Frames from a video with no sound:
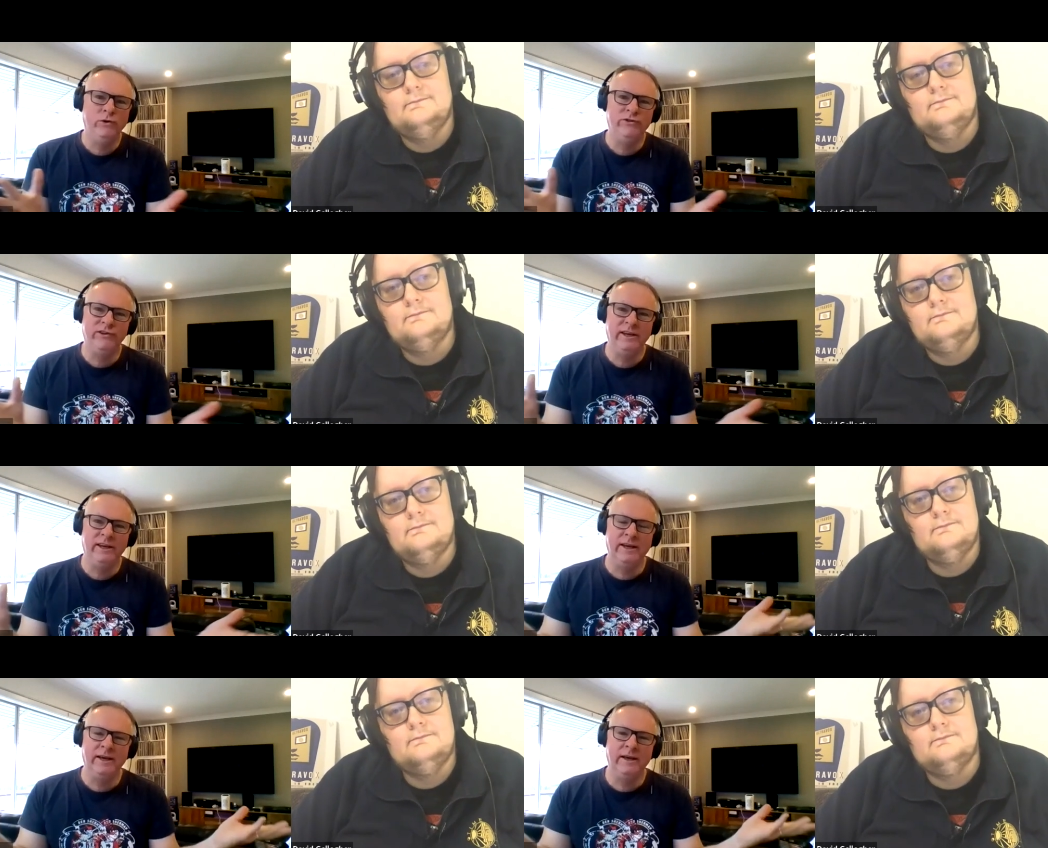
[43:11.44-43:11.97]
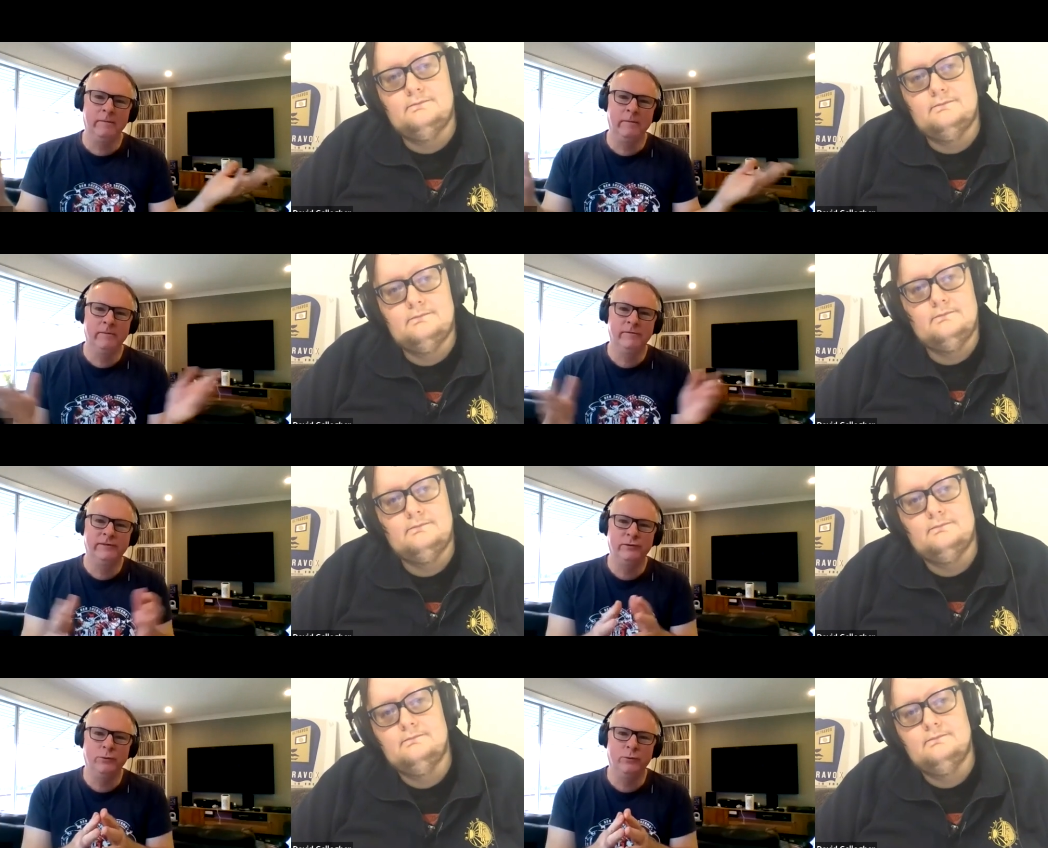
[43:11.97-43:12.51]

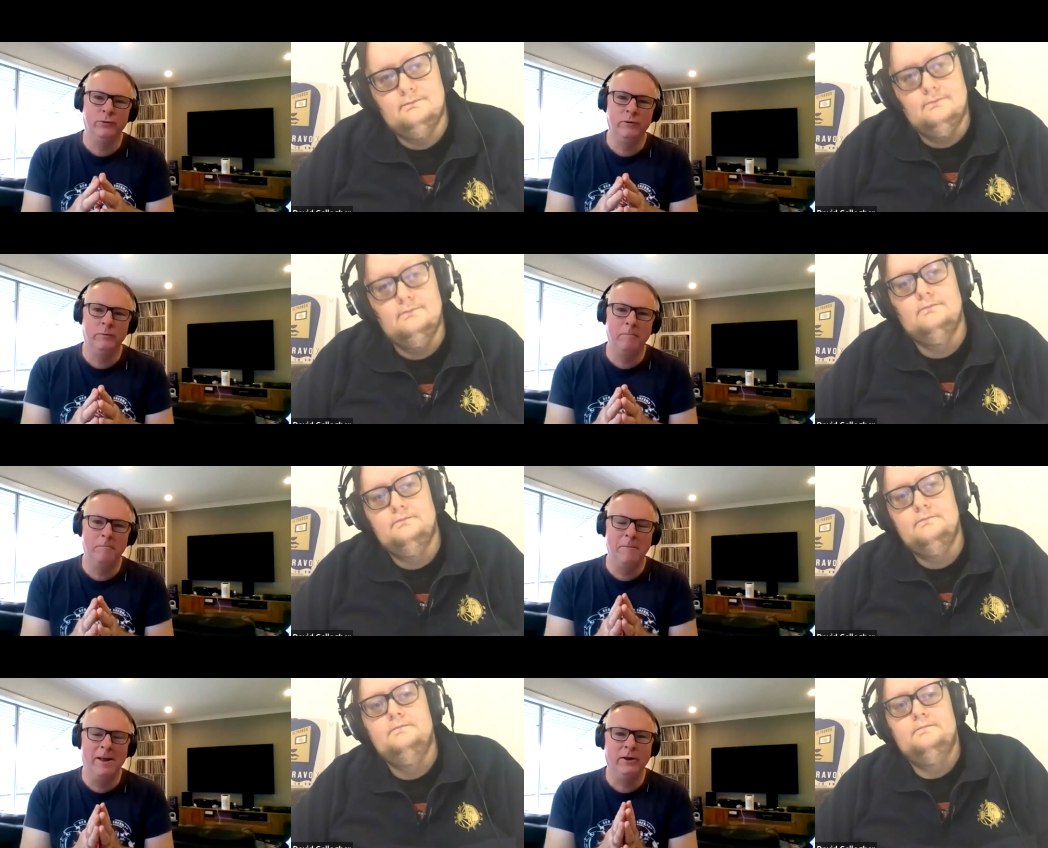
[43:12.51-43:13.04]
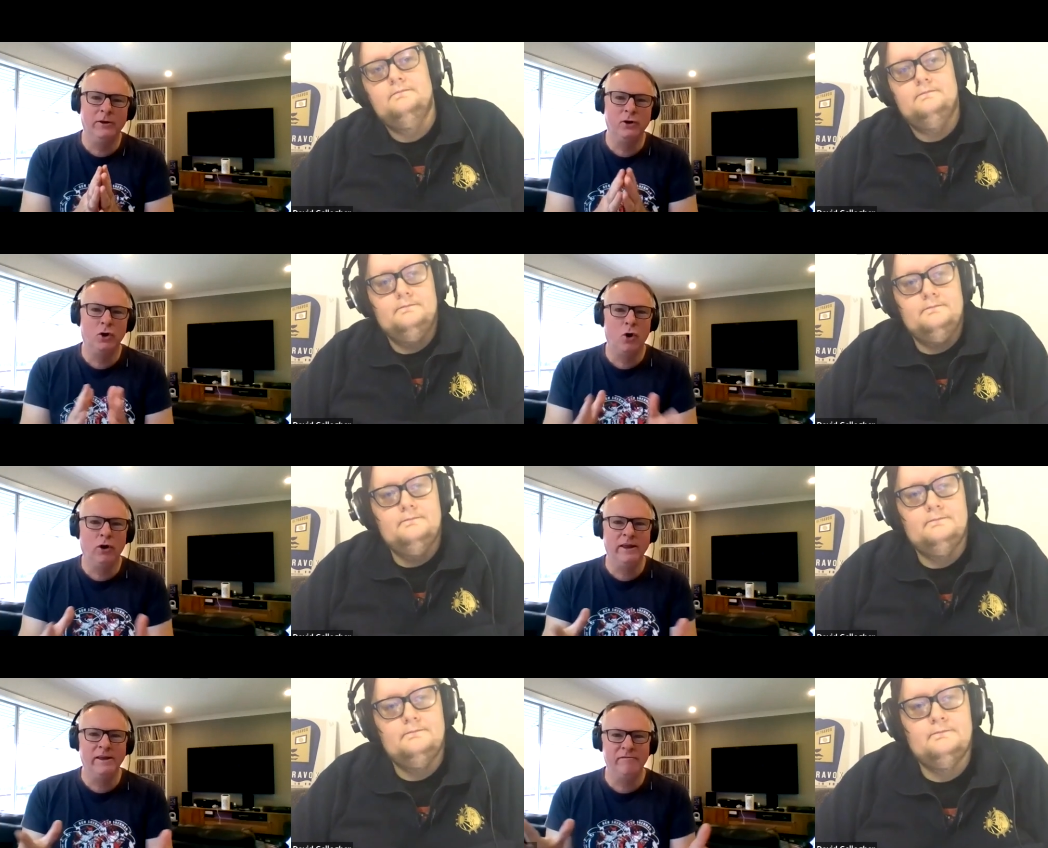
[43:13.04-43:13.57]
Speaker 1: haunting sort of mm.
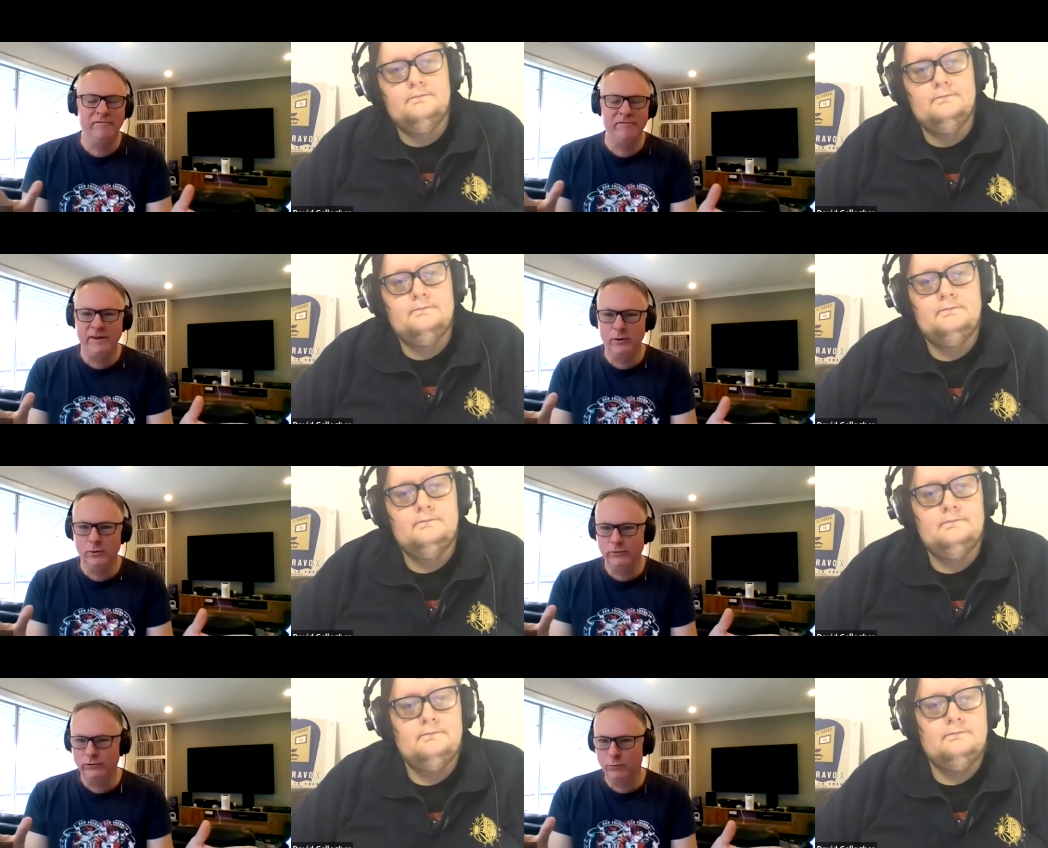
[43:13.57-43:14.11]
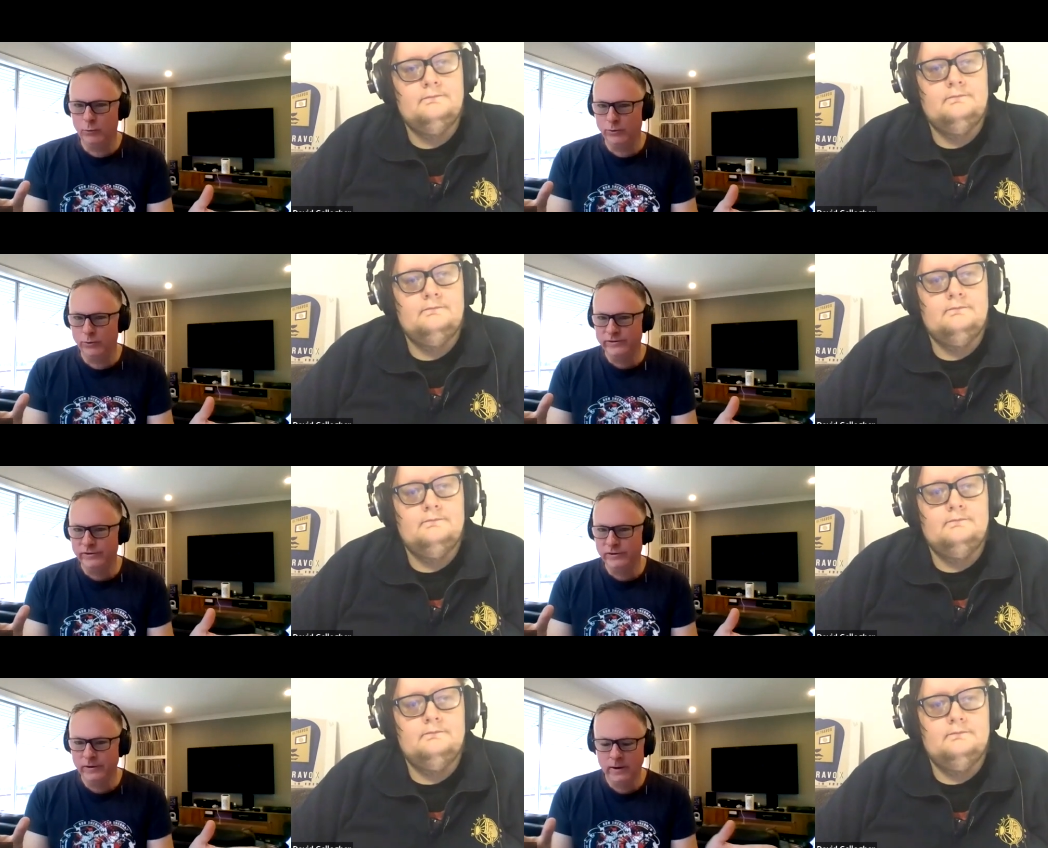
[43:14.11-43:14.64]
melancholy feel
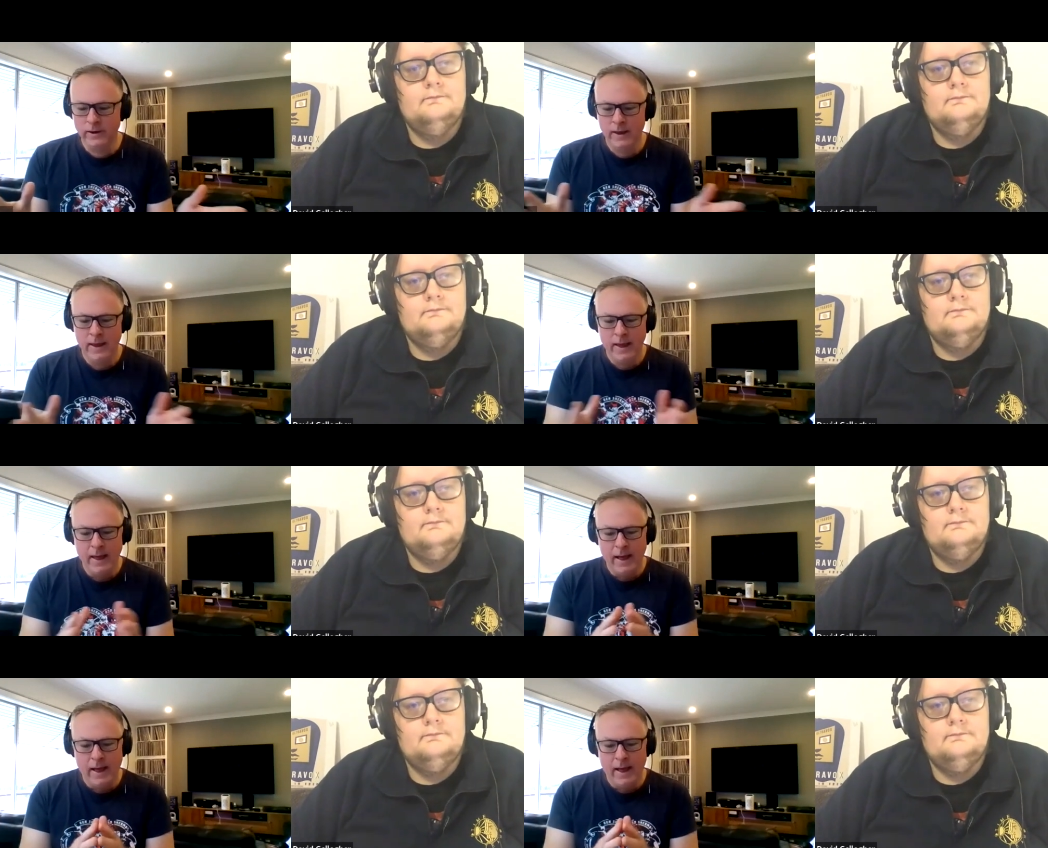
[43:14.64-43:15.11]
towards it.